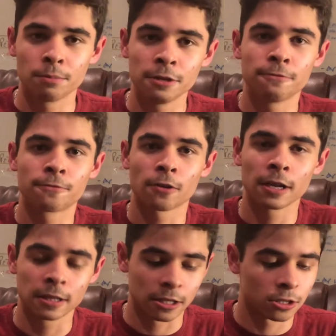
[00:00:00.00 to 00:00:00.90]
be
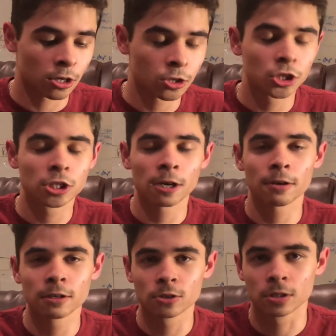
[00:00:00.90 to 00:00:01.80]
friendly. Start
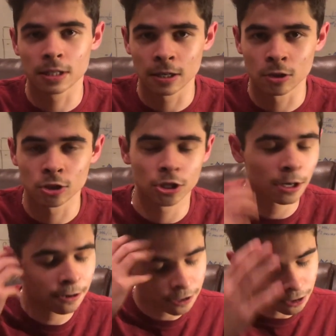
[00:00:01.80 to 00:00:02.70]
sharing your skills,
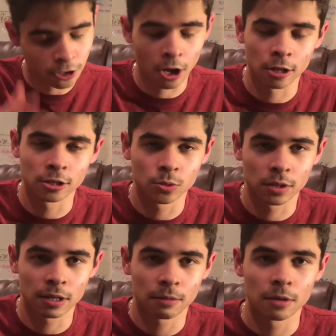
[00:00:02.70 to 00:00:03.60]
sharing your knowledge
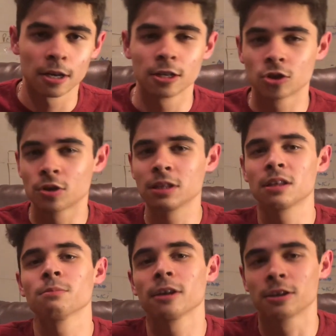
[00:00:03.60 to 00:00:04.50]
with them. Treat
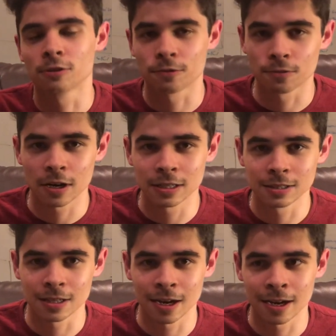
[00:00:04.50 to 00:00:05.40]
them like your
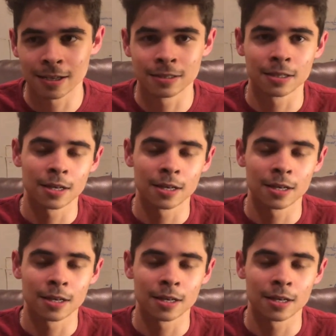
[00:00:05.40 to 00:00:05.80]
friends, guys,